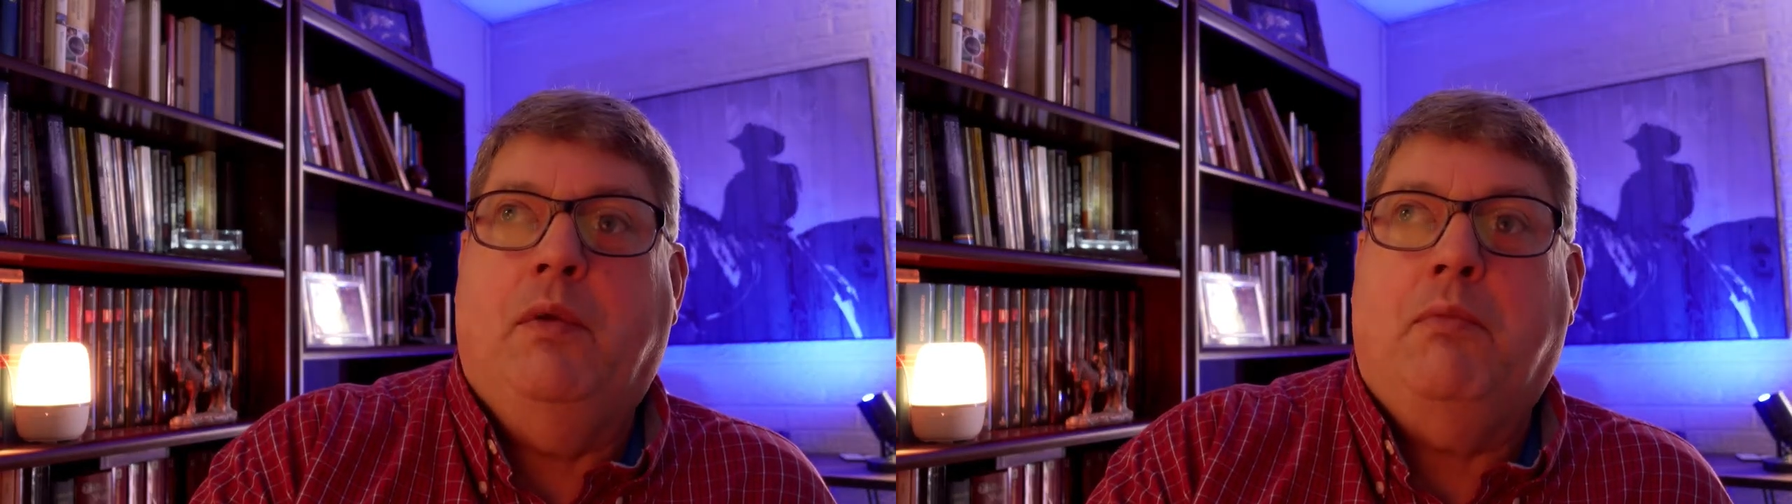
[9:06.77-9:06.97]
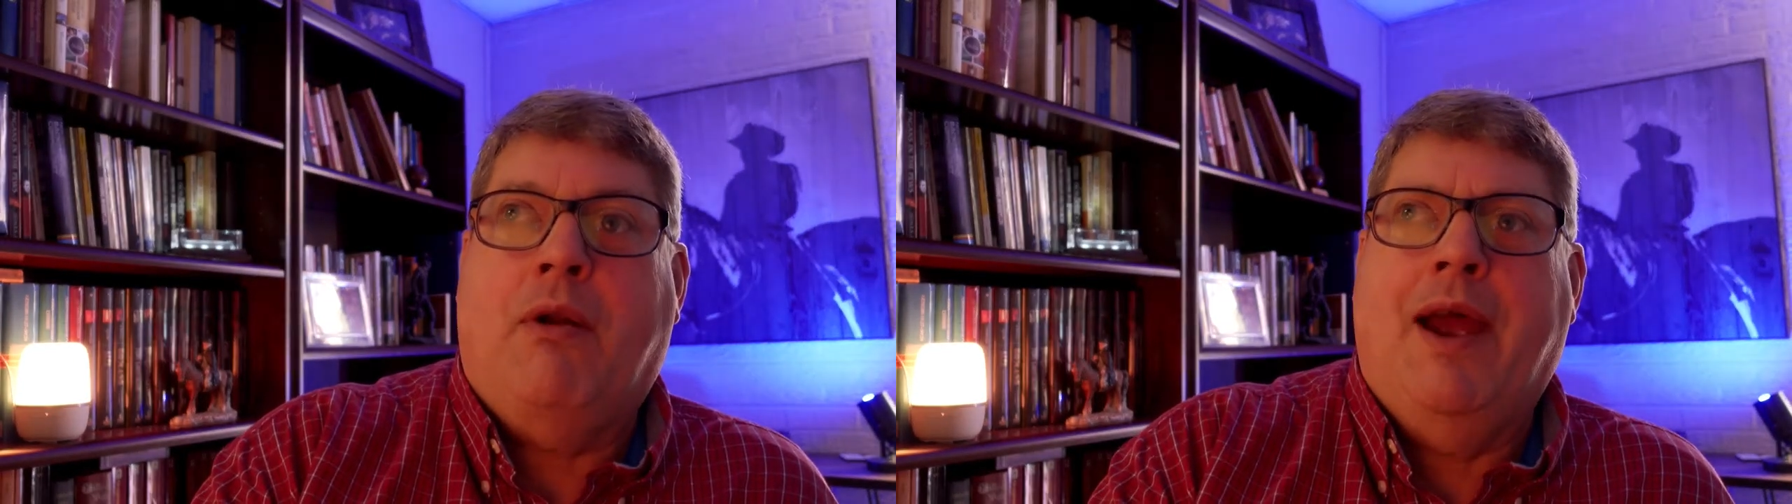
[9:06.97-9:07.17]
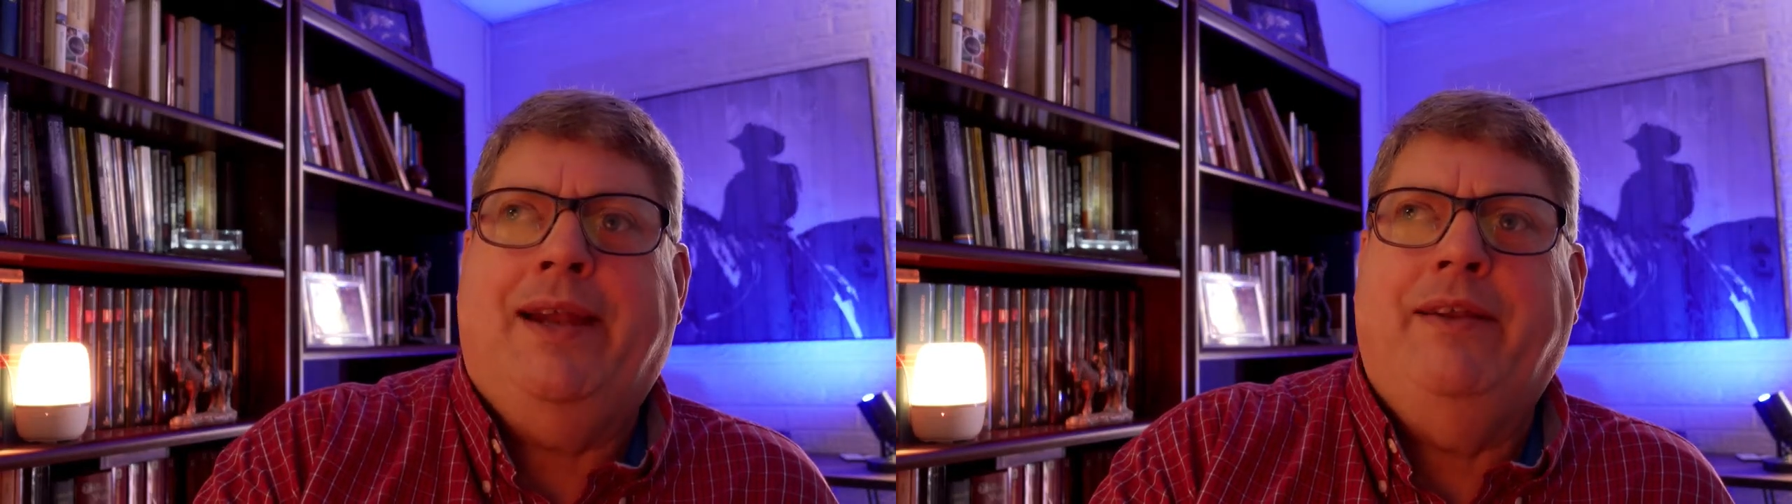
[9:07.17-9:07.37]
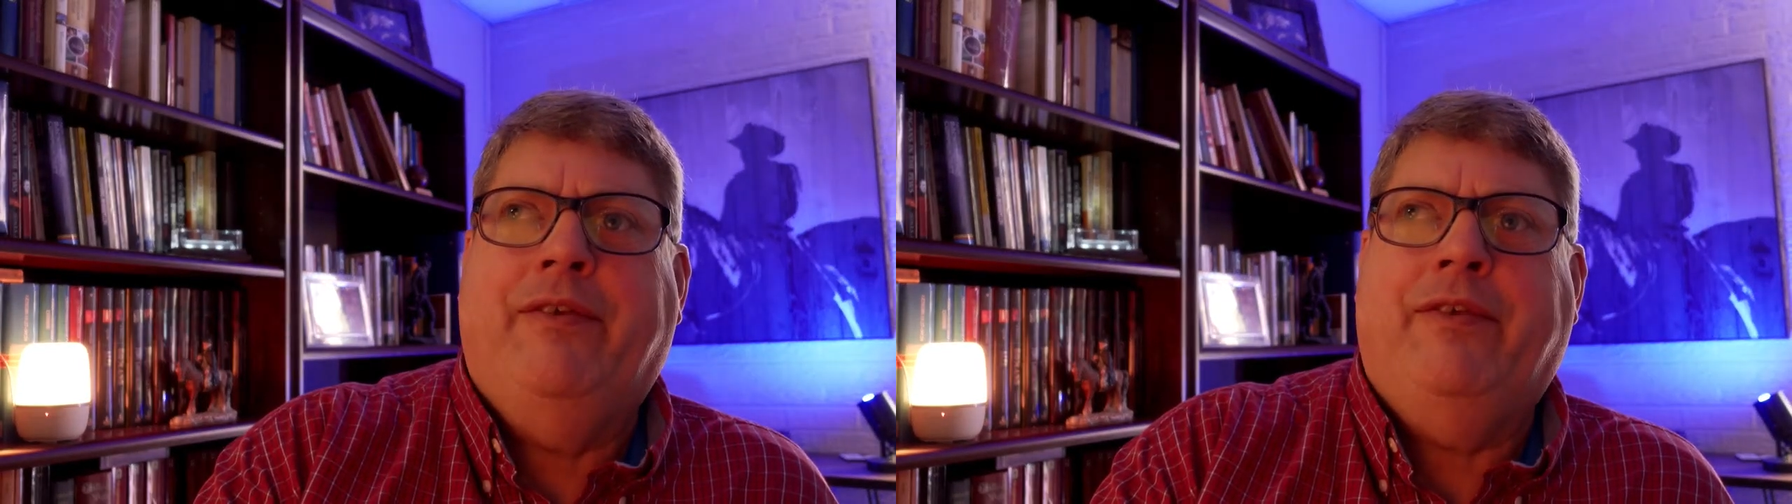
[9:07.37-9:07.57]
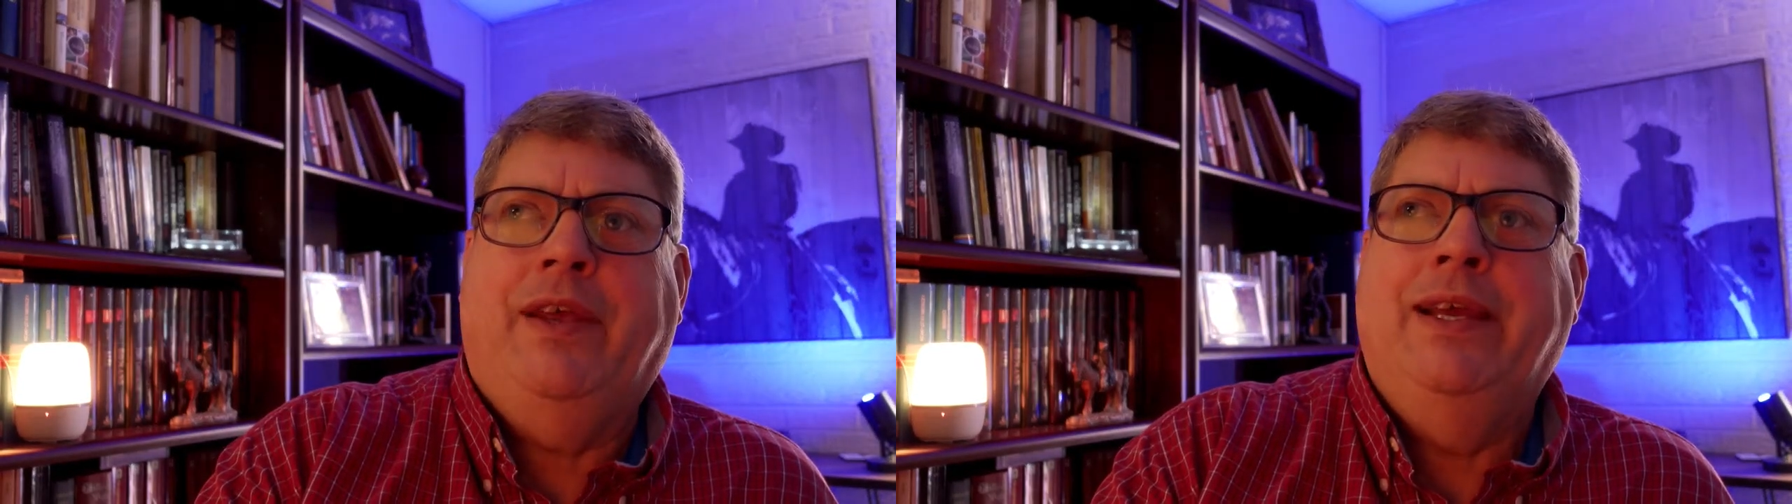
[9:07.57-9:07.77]

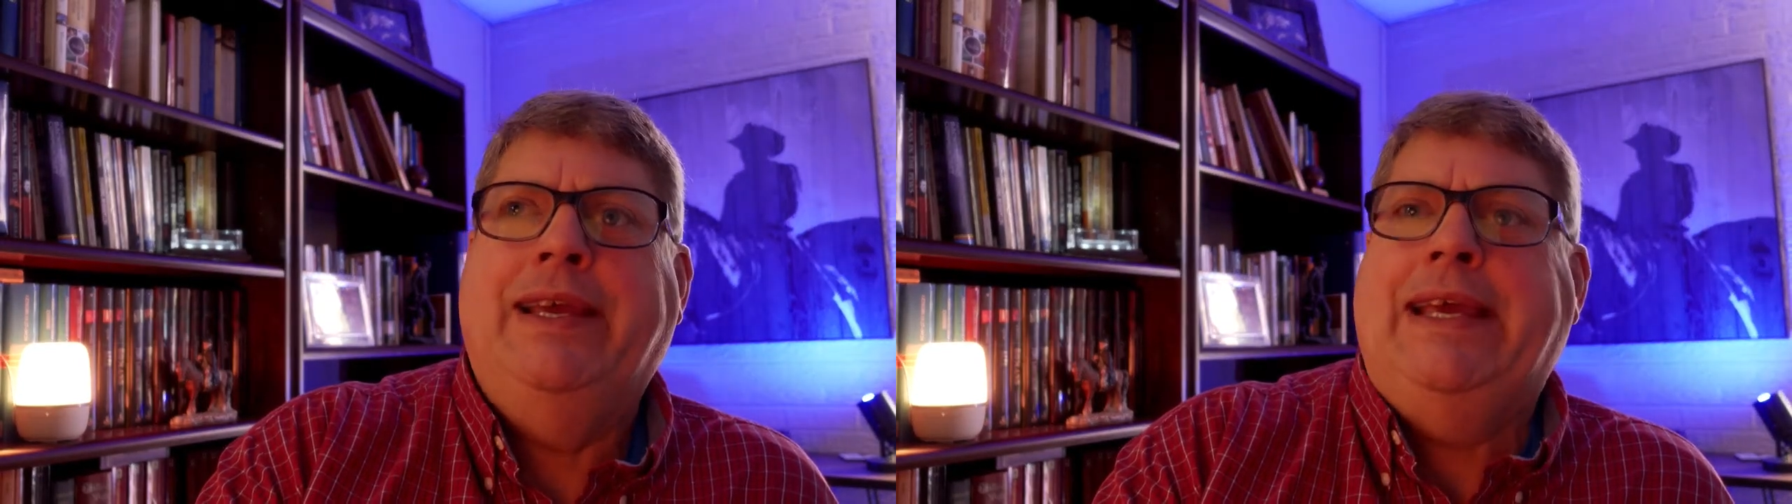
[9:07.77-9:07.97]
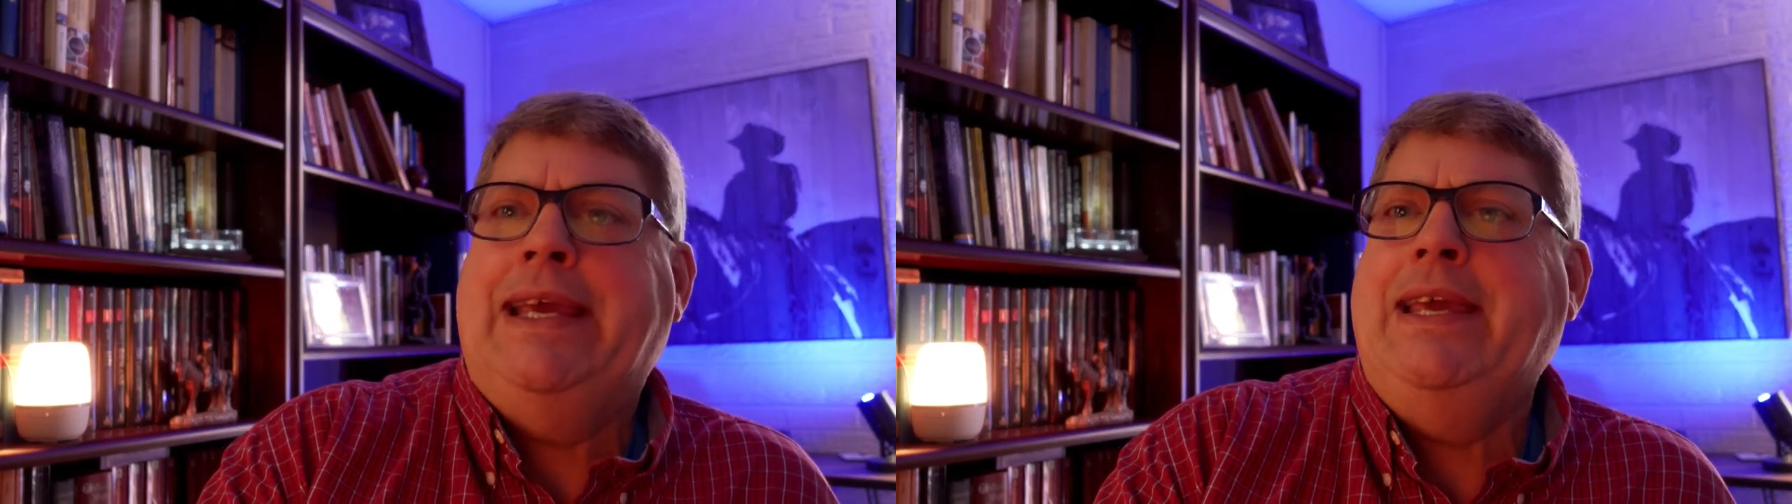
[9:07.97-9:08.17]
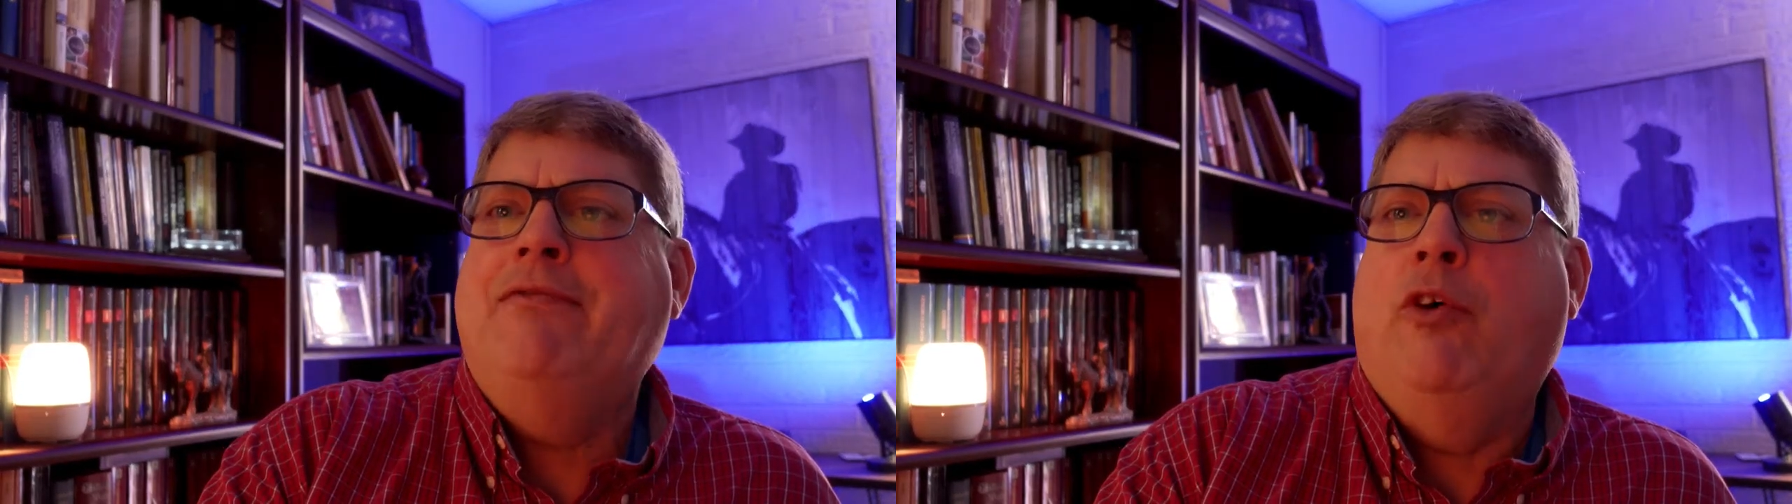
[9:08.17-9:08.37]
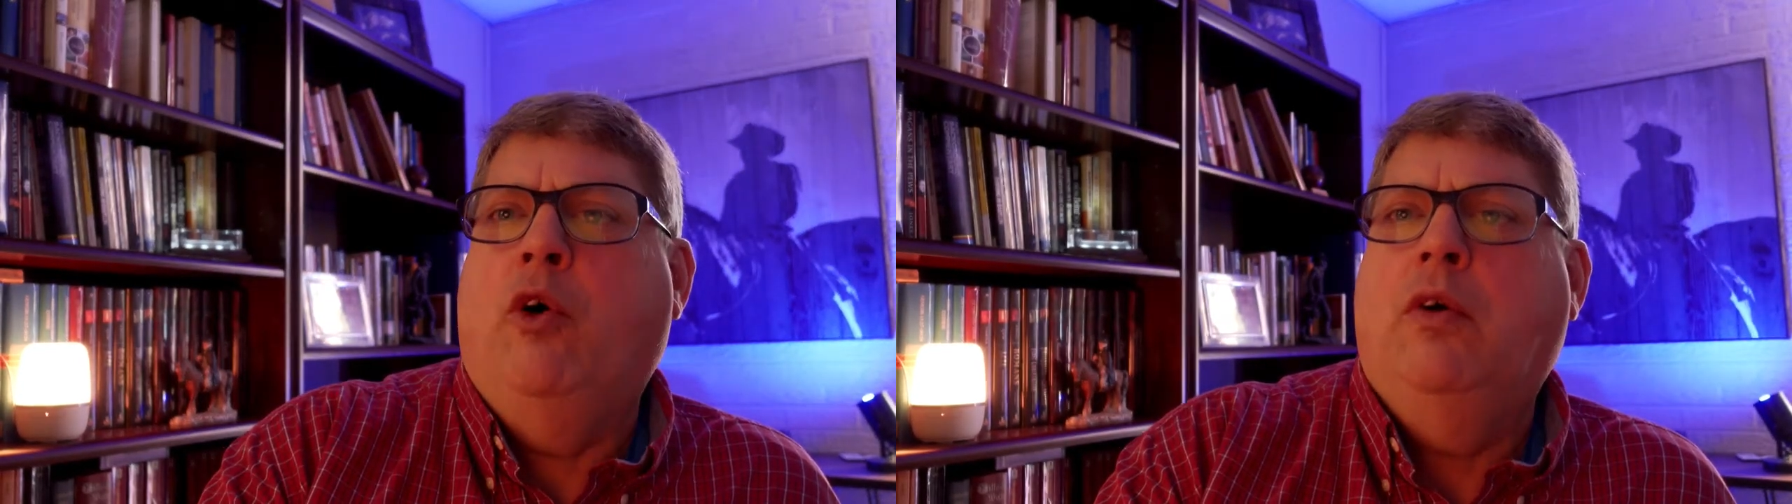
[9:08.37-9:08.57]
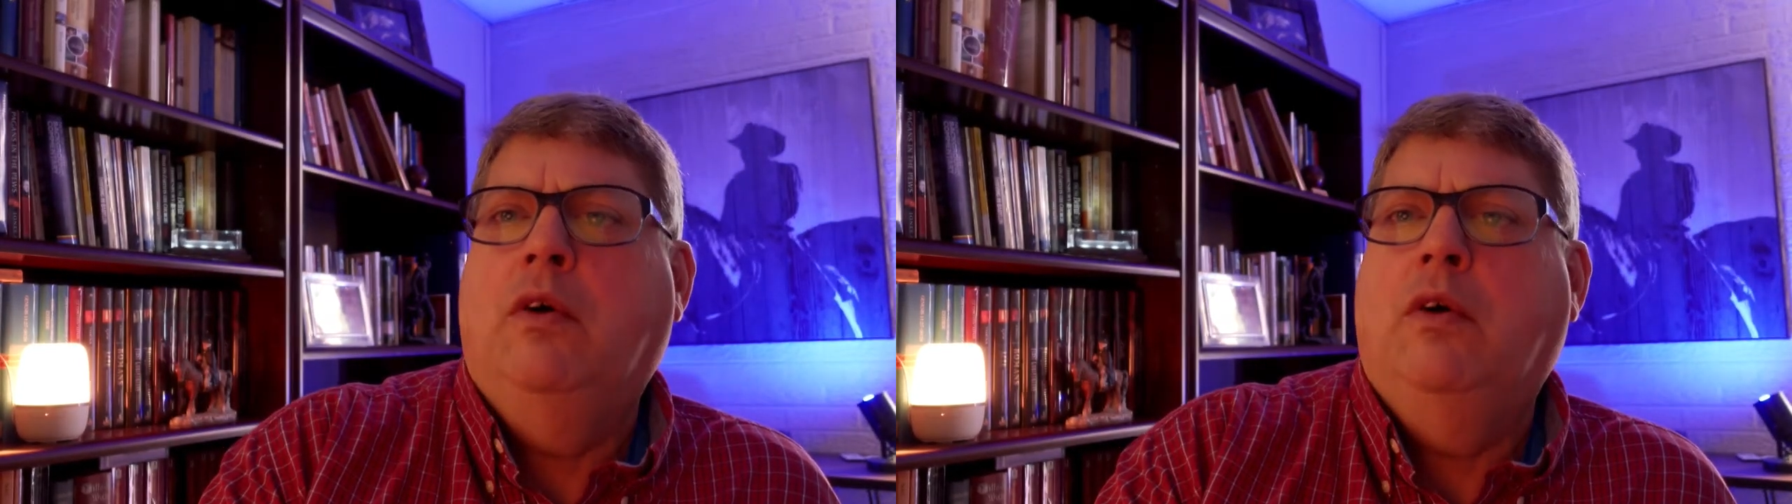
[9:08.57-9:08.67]
practicing evil.